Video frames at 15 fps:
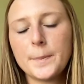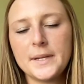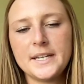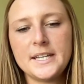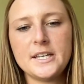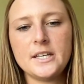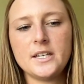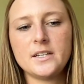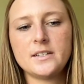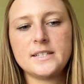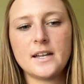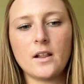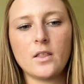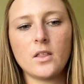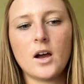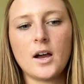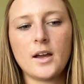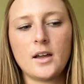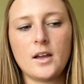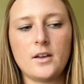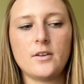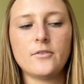and he did a
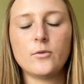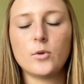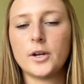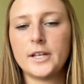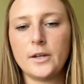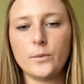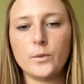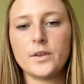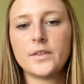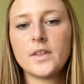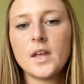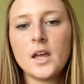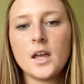lot of working with